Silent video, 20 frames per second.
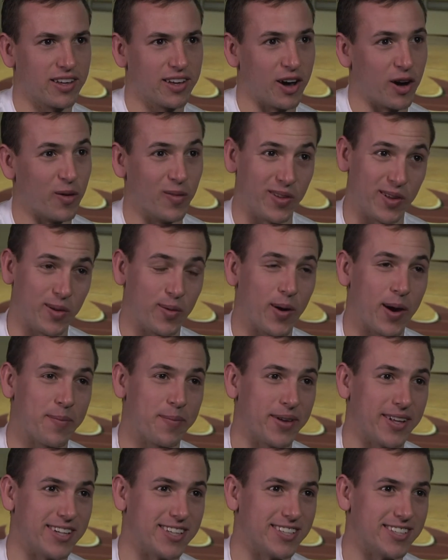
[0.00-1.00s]
only
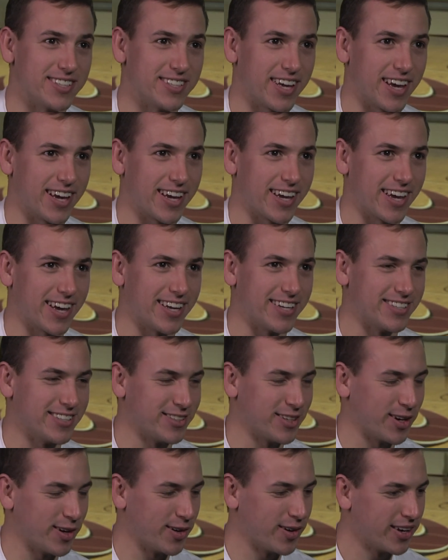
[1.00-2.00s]
weapons, I guess.
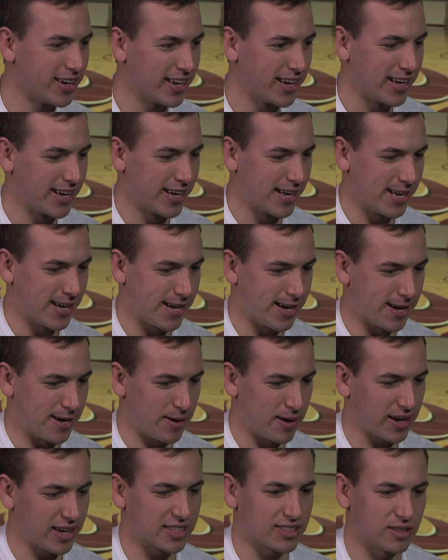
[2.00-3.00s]
So uh,
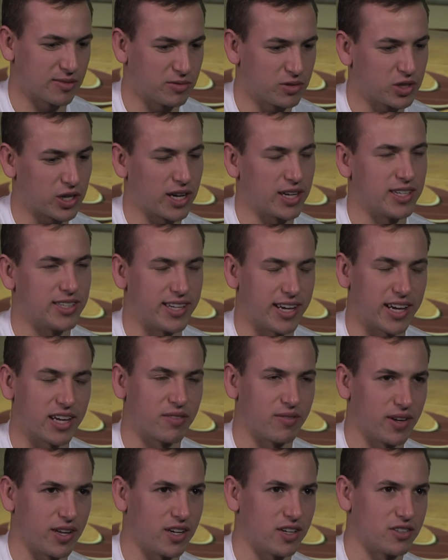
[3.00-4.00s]
I guess I've tried to take
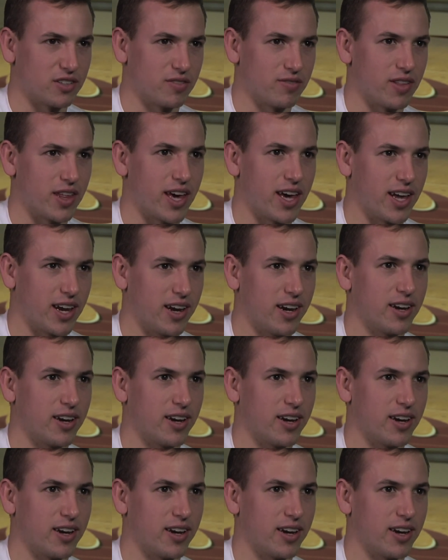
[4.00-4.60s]
advantage of that.